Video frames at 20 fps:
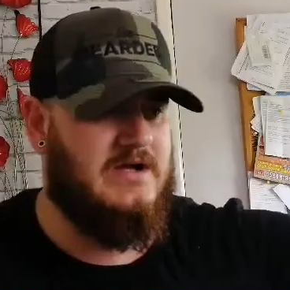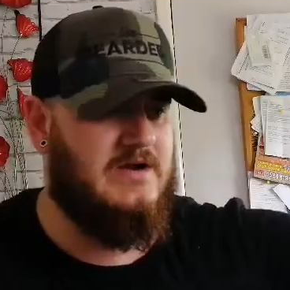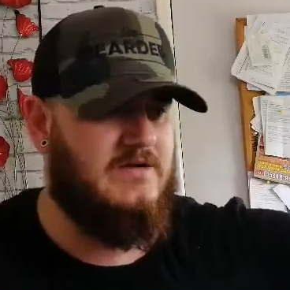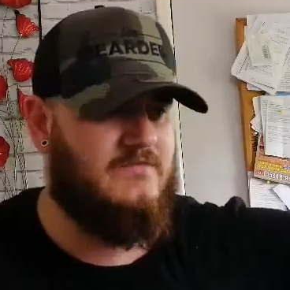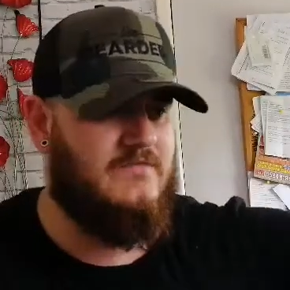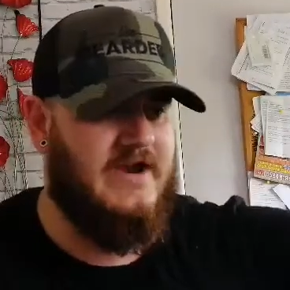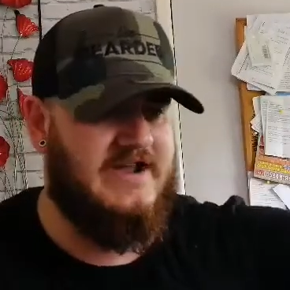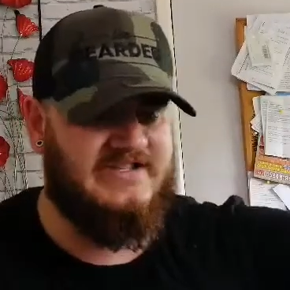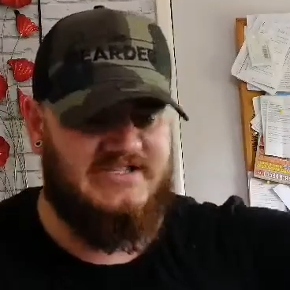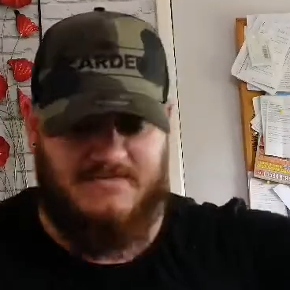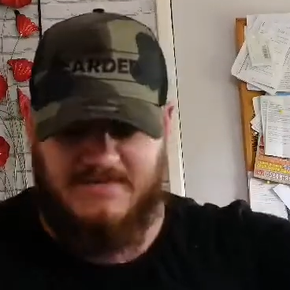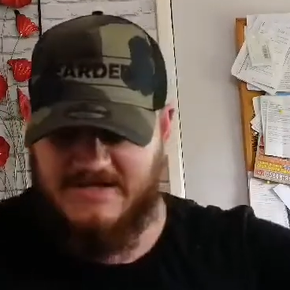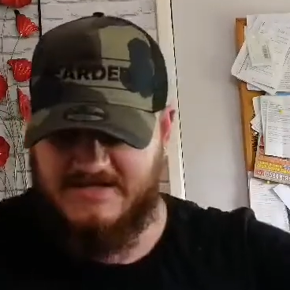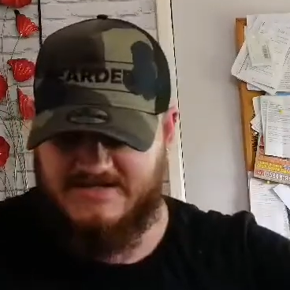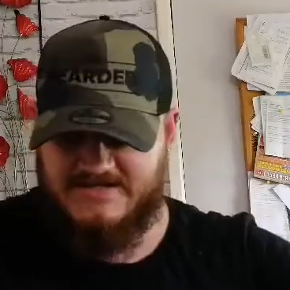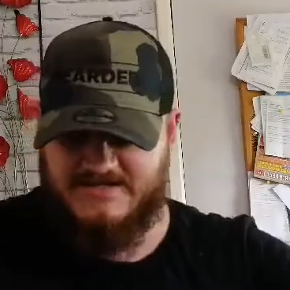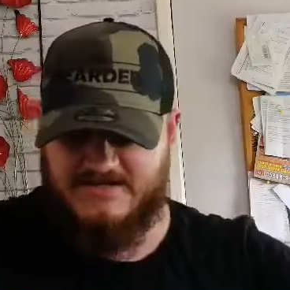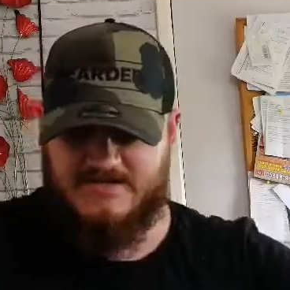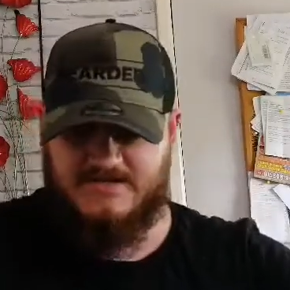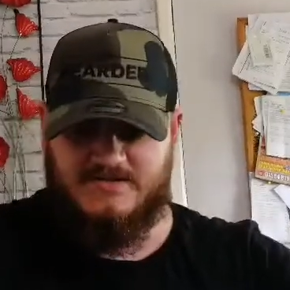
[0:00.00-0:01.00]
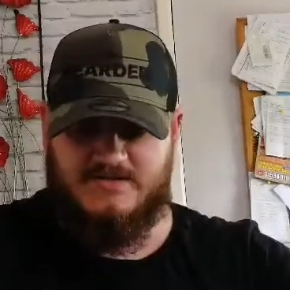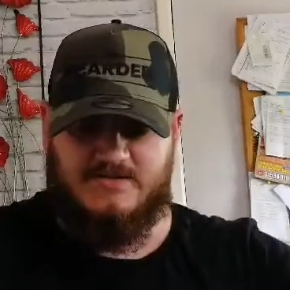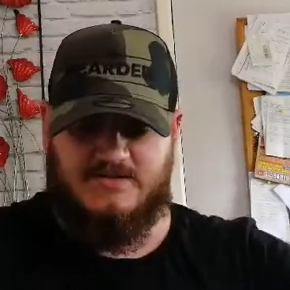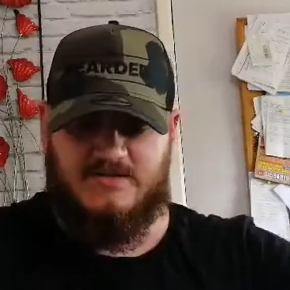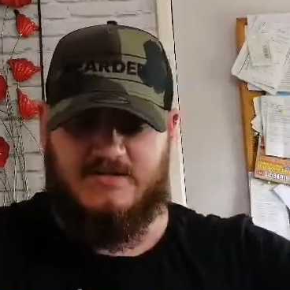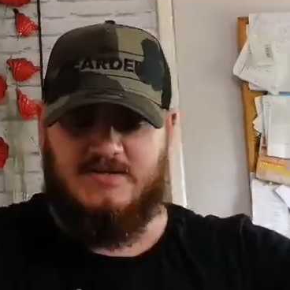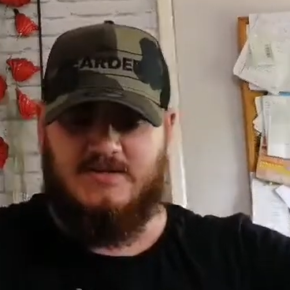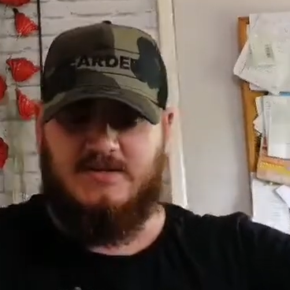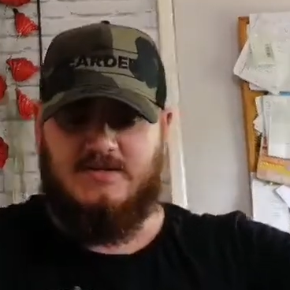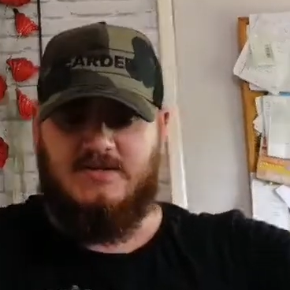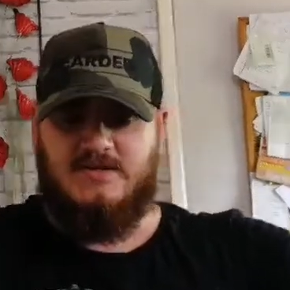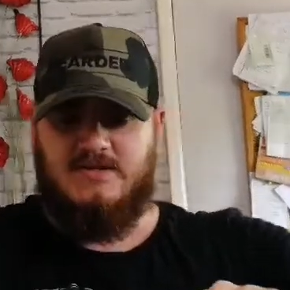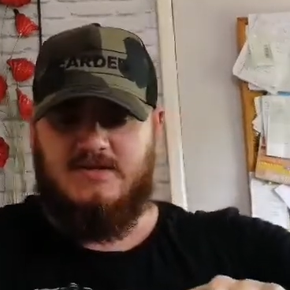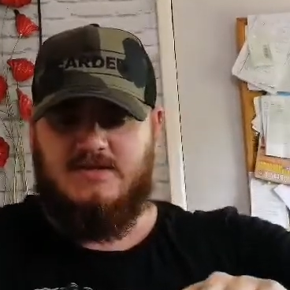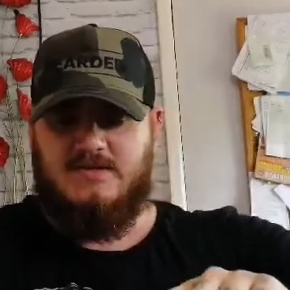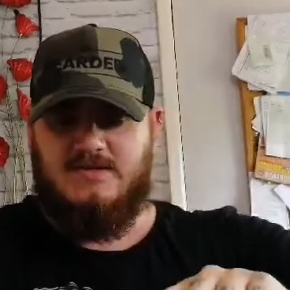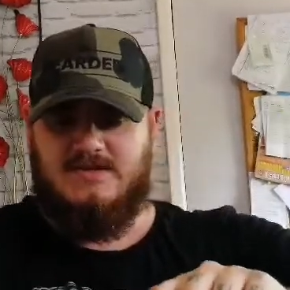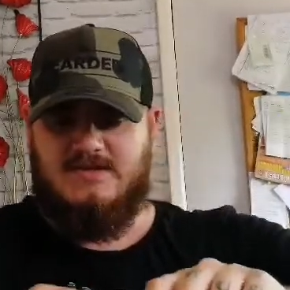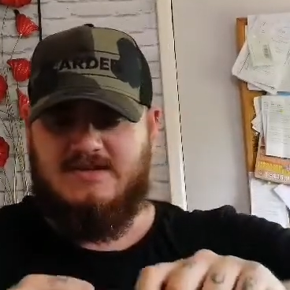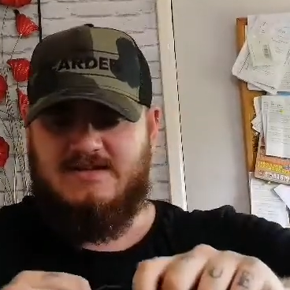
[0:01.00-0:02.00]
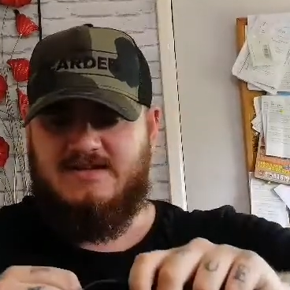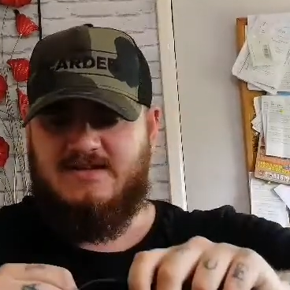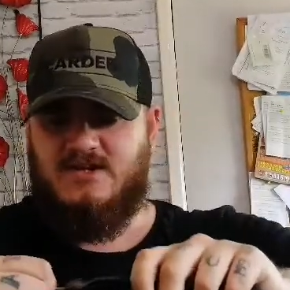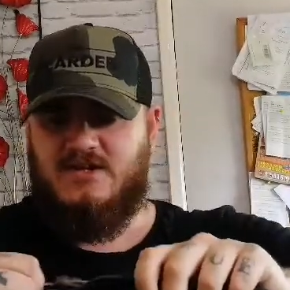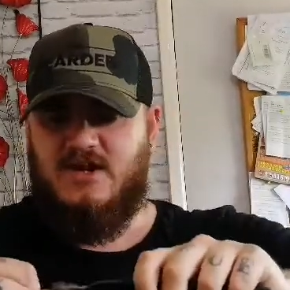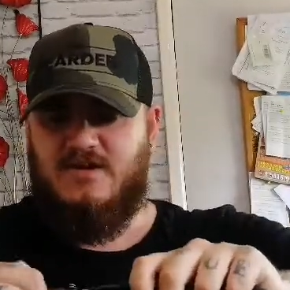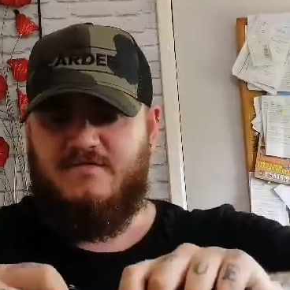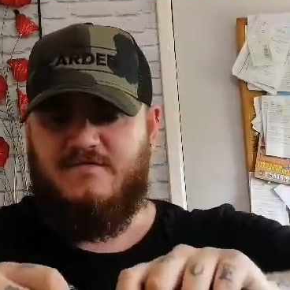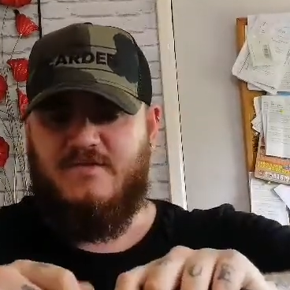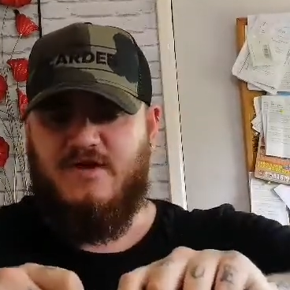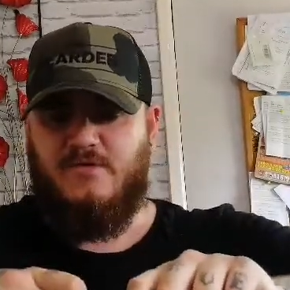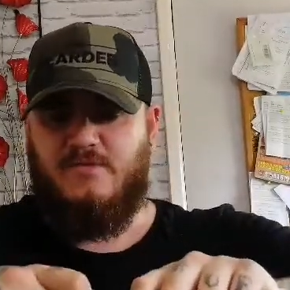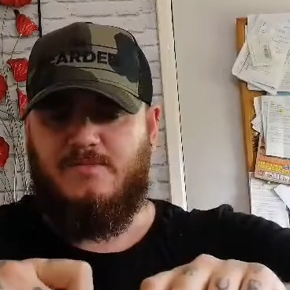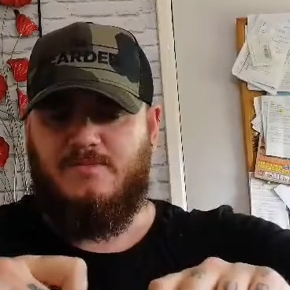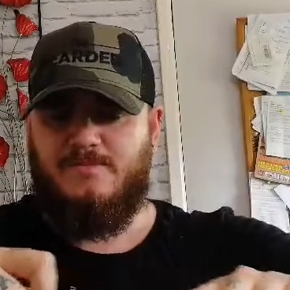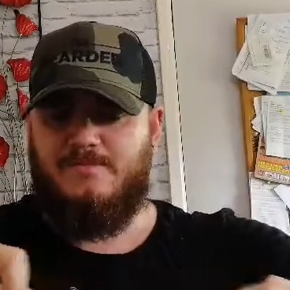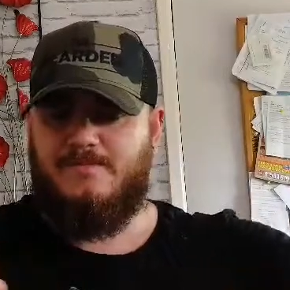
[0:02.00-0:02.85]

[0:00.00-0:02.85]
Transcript: razor bits and a cutthroat.